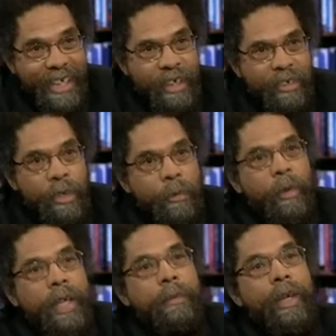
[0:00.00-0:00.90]
you say, well,
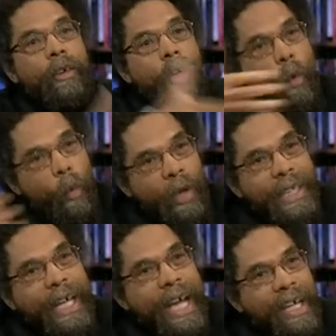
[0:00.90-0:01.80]
wait a minute,
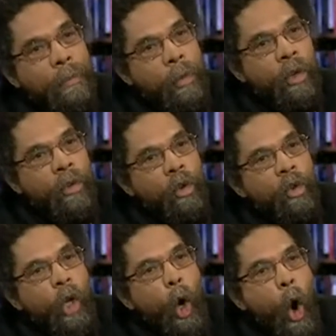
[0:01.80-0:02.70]
what kind of moral
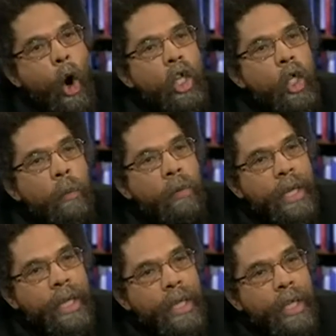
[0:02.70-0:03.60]
authority are you
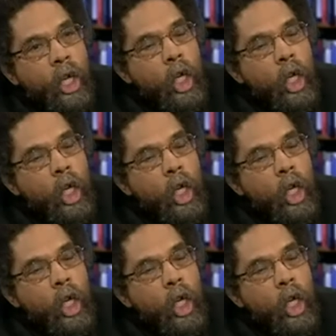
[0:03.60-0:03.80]
bringing?